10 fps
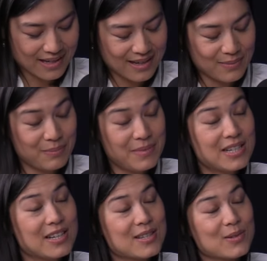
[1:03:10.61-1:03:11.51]
Um,
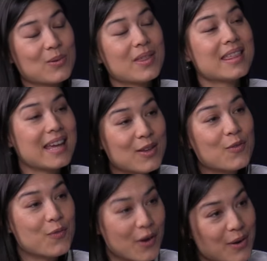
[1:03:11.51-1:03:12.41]
Michèle Sandoz, thank
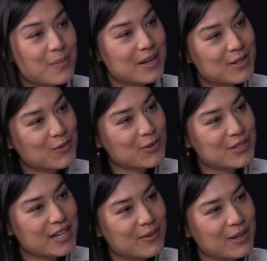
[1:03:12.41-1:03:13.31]
you very much for
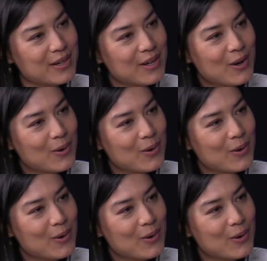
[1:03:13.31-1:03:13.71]
sharing